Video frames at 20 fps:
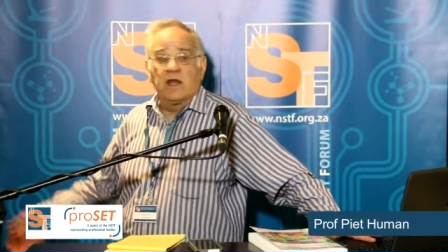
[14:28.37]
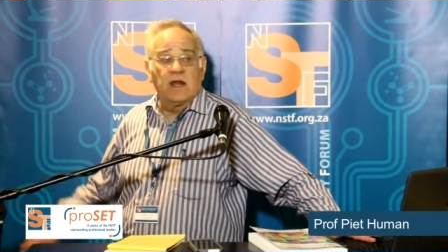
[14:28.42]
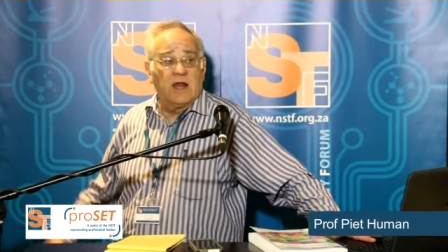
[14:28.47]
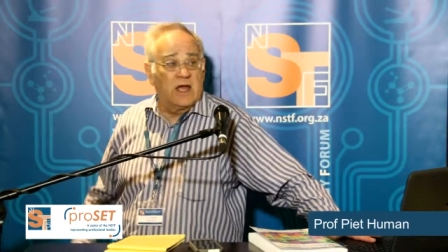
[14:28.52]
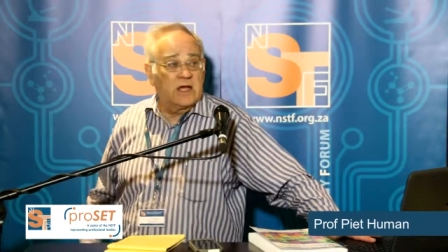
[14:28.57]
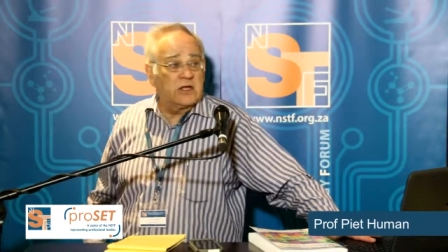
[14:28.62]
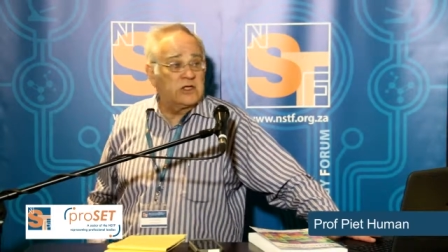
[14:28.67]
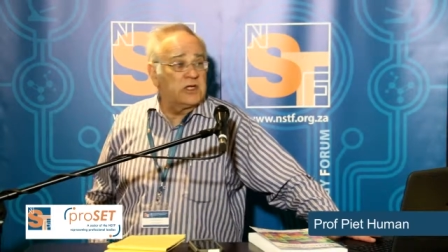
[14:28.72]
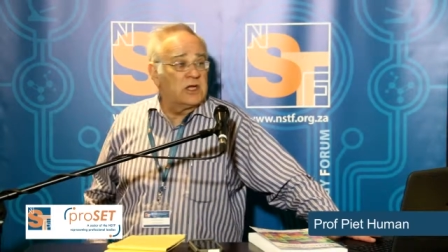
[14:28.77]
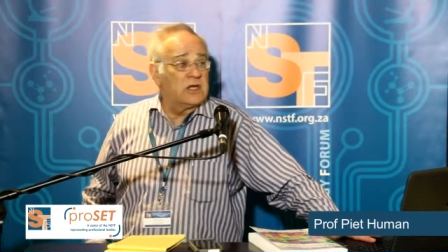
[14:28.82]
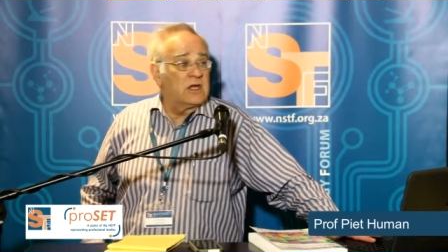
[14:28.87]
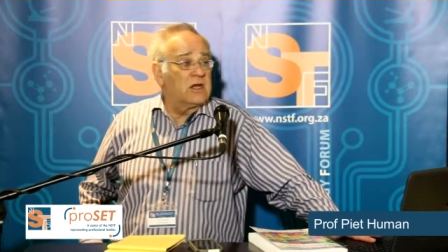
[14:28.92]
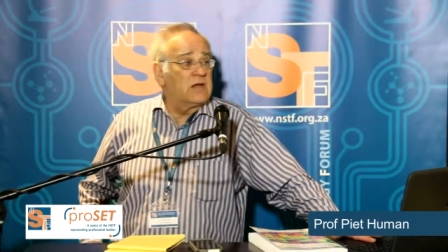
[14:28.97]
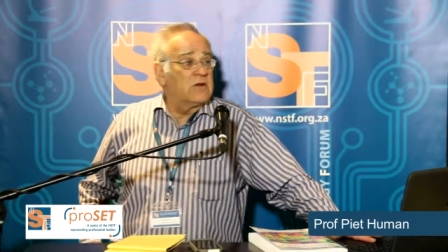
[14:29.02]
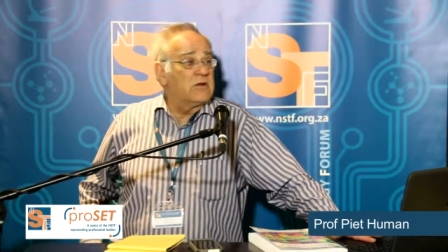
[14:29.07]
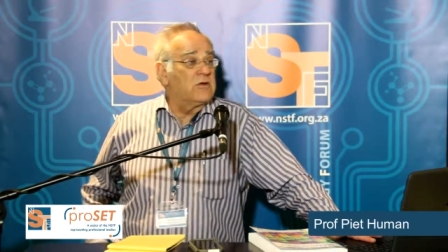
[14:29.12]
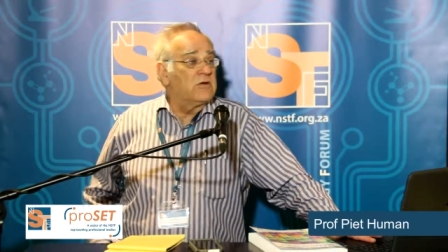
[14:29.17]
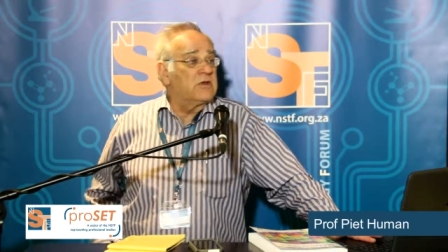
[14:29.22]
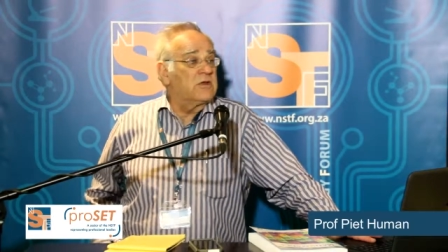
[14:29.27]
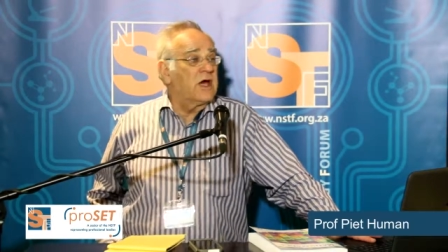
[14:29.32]
election in
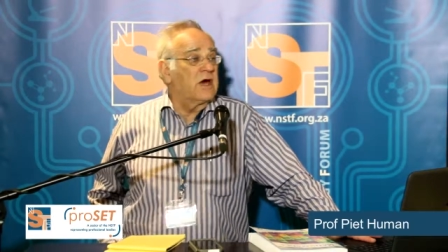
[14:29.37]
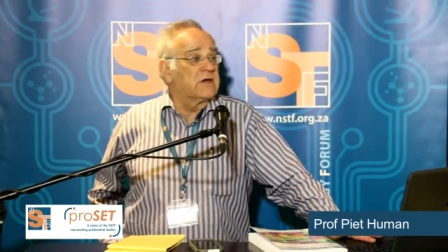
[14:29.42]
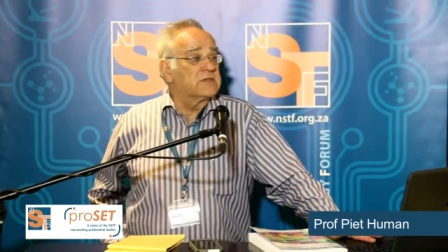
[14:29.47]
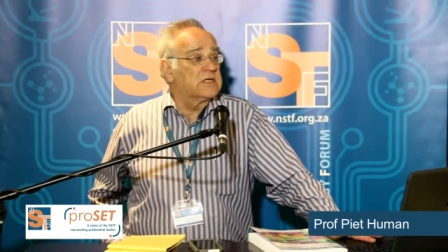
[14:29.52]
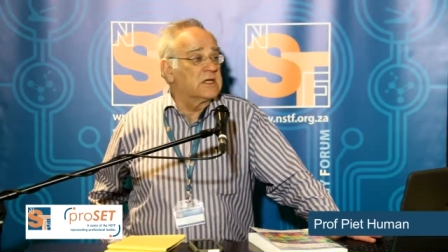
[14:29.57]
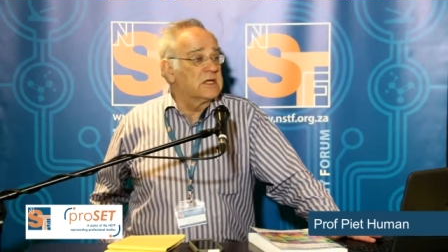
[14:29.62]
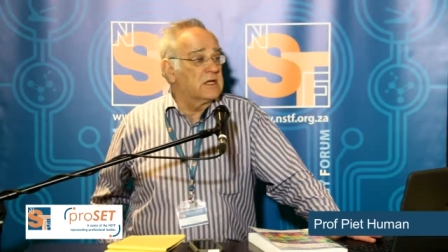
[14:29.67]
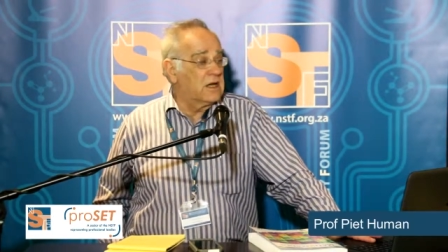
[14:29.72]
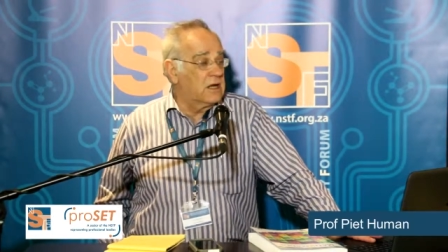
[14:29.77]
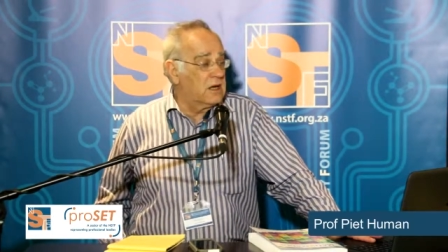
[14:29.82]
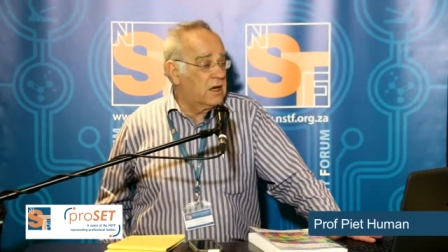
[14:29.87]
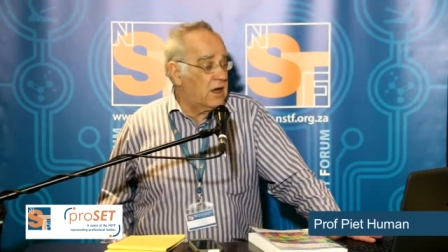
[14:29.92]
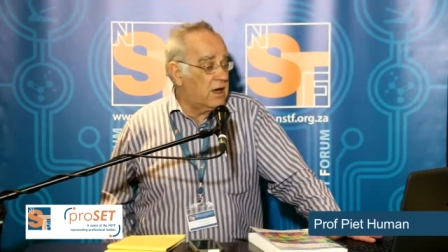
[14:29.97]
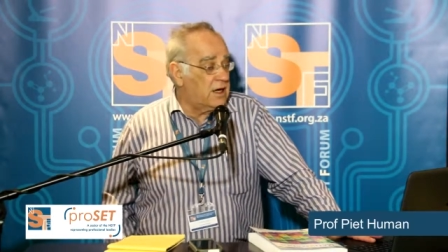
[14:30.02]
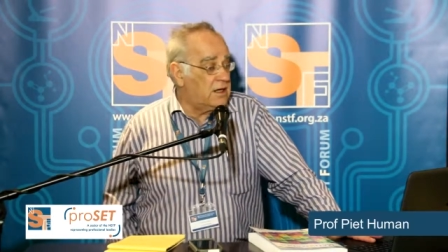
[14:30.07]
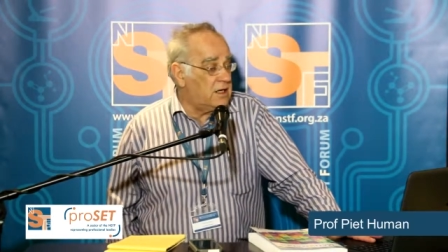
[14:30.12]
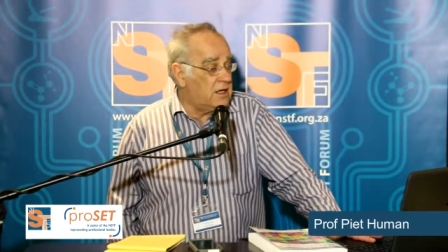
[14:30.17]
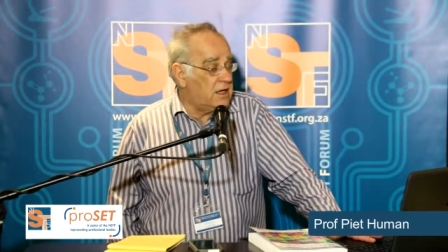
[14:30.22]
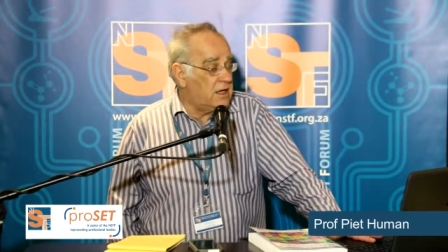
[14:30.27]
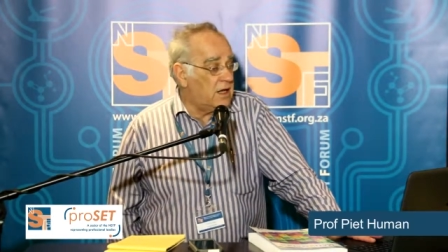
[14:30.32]

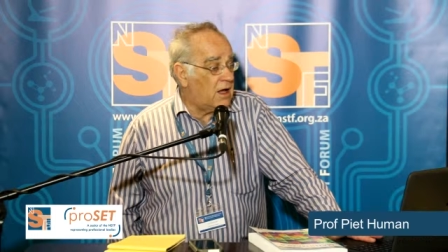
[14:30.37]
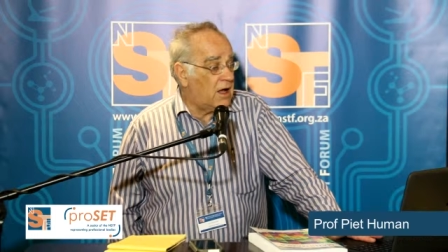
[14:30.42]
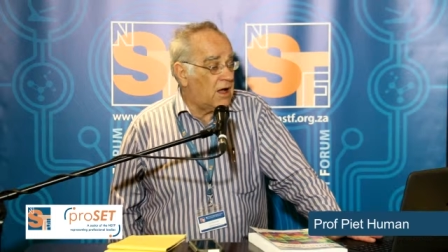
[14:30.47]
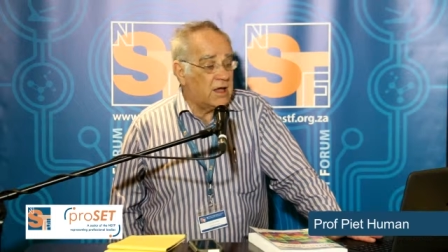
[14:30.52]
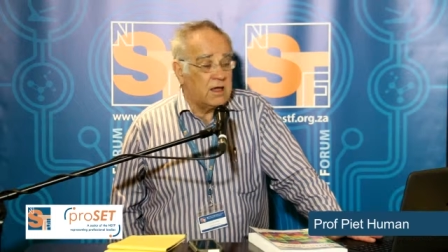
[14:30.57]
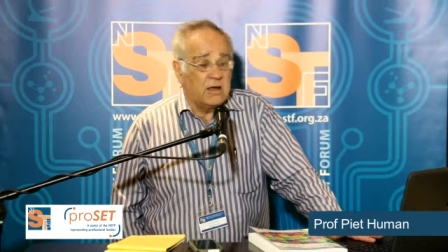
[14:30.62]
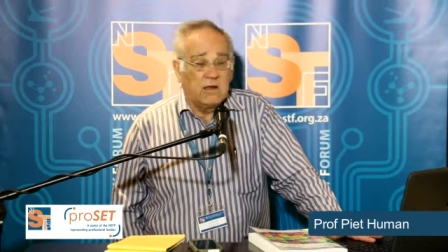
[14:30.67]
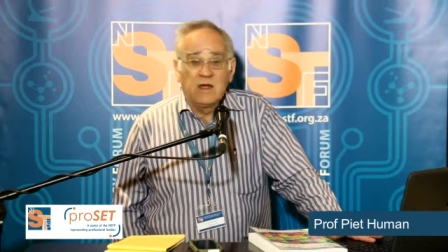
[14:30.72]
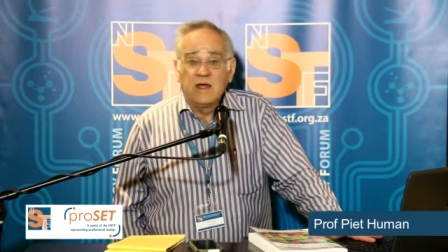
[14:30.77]
2090, I